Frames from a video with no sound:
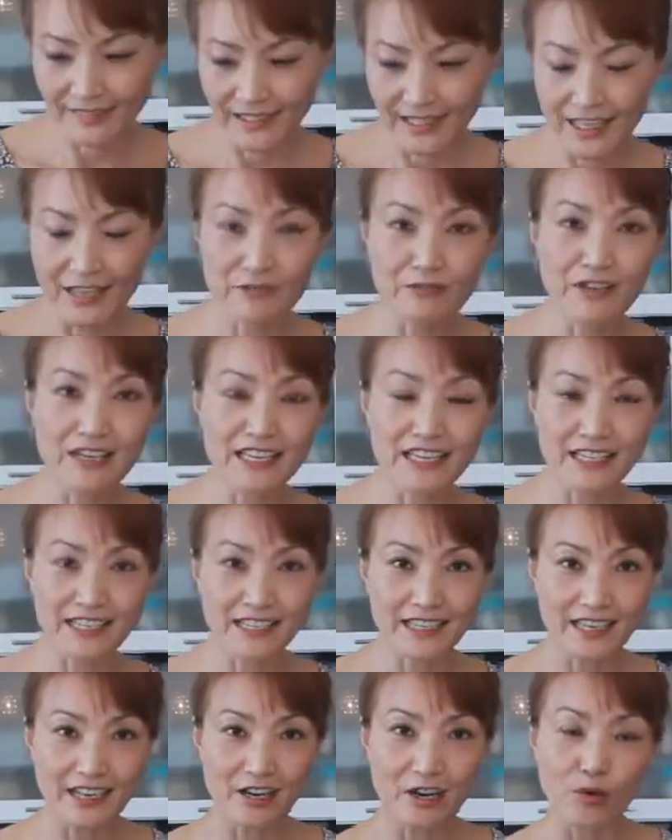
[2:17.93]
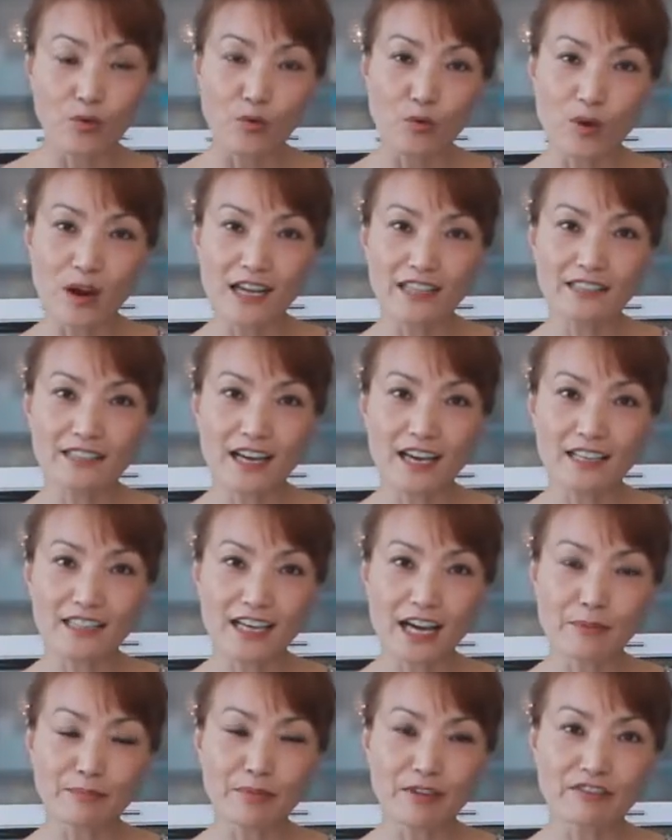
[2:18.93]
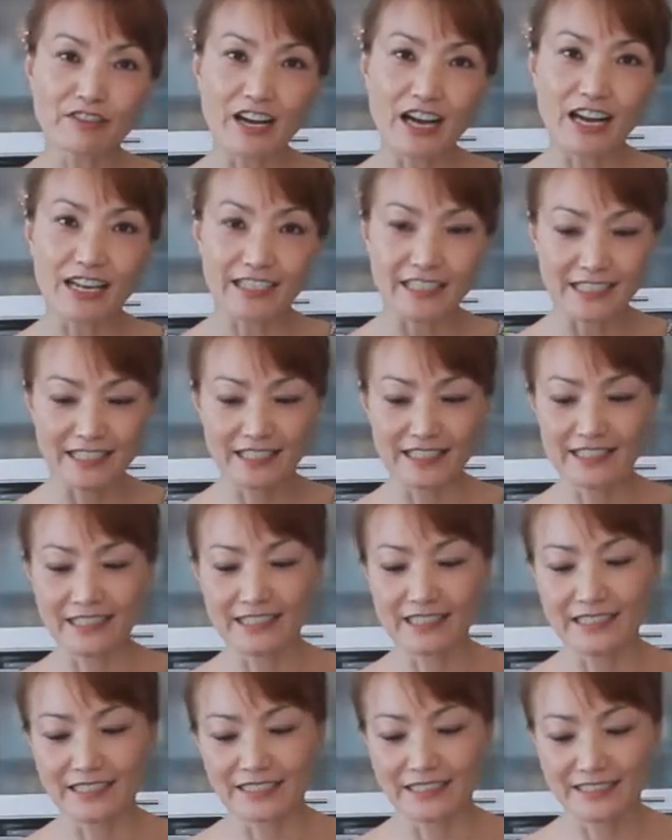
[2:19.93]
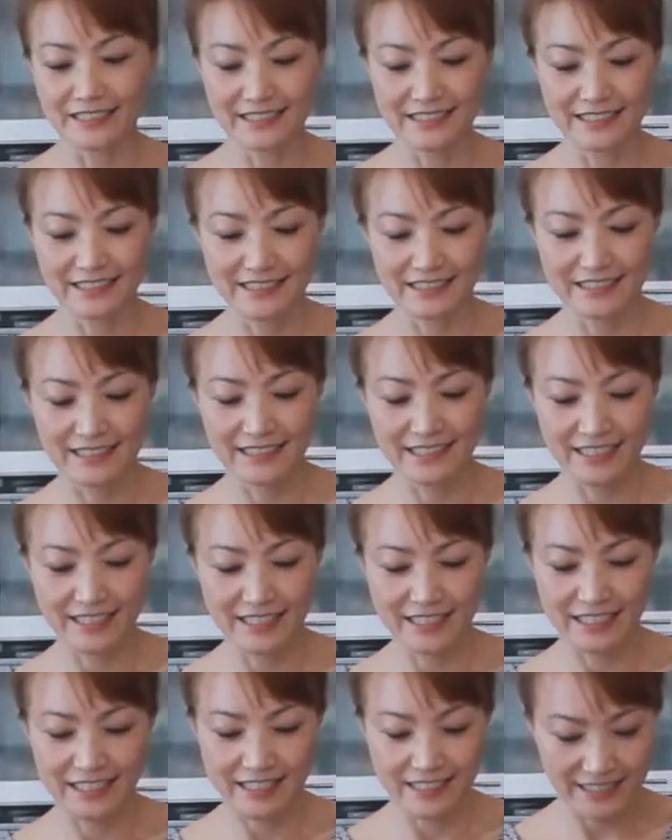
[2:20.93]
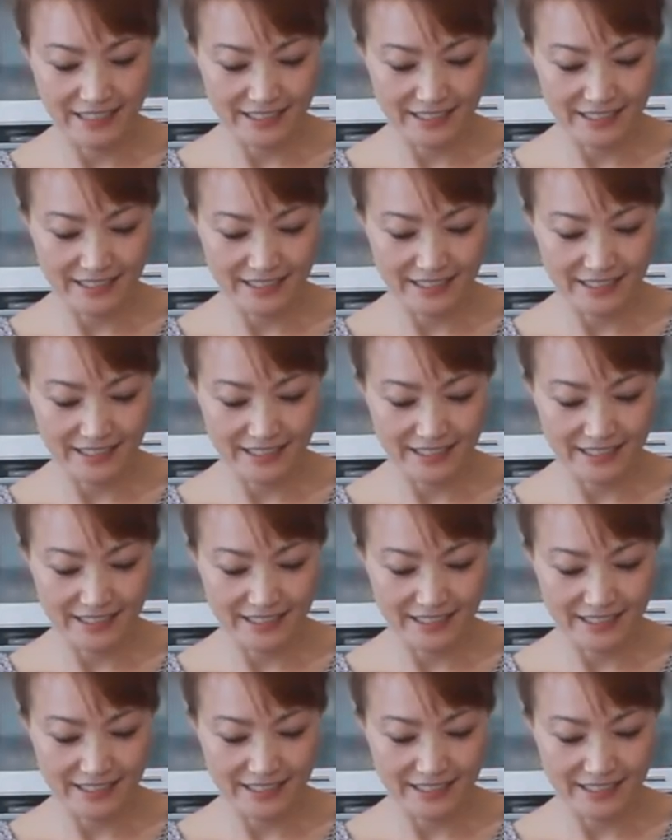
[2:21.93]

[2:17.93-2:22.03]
And we need 1 cup of honey. Okay.